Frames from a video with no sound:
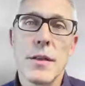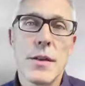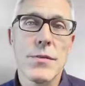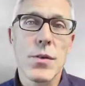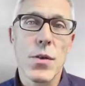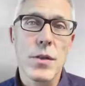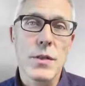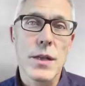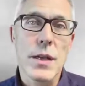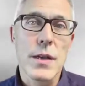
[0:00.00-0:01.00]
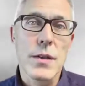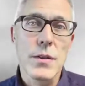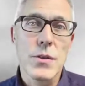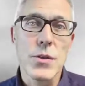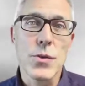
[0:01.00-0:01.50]
of the loyalty
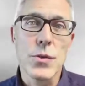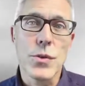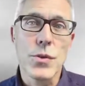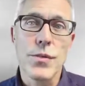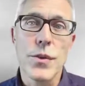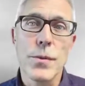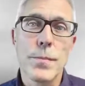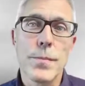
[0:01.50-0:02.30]
to you and your firm.